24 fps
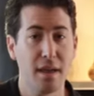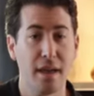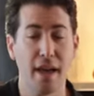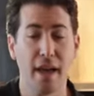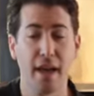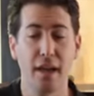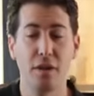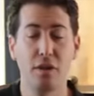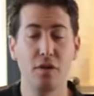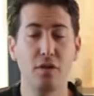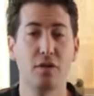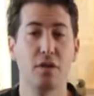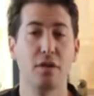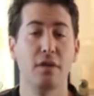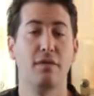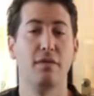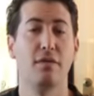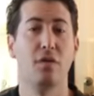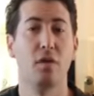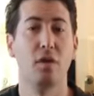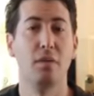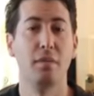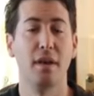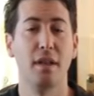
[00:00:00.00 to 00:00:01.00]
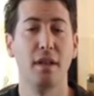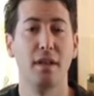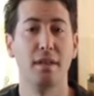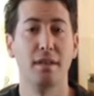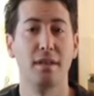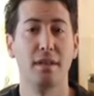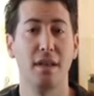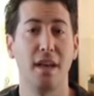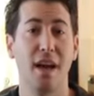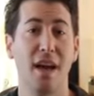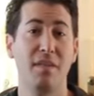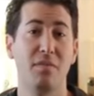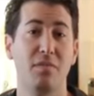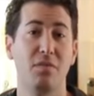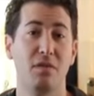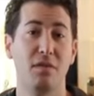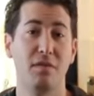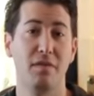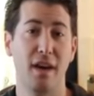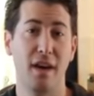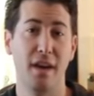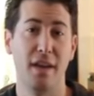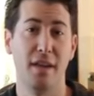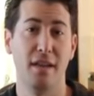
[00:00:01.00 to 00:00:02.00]
and use the formulas that I
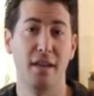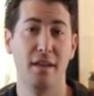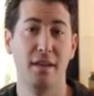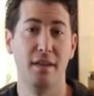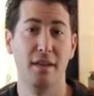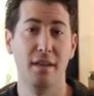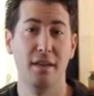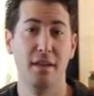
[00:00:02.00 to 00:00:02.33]
provided.